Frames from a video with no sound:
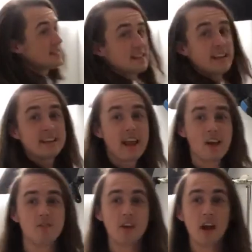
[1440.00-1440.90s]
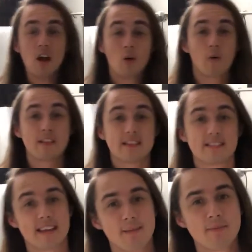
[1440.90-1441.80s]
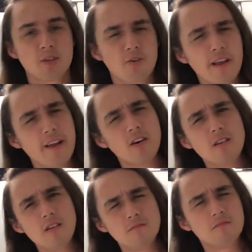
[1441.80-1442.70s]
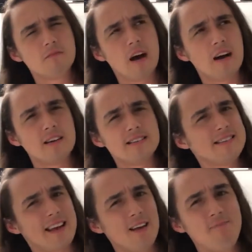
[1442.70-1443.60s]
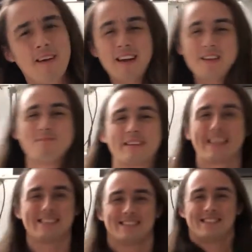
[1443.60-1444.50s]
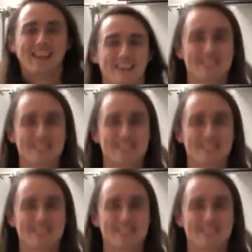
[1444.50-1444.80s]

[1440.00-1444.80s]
sitting down when the setup is already all set up? Because yeah,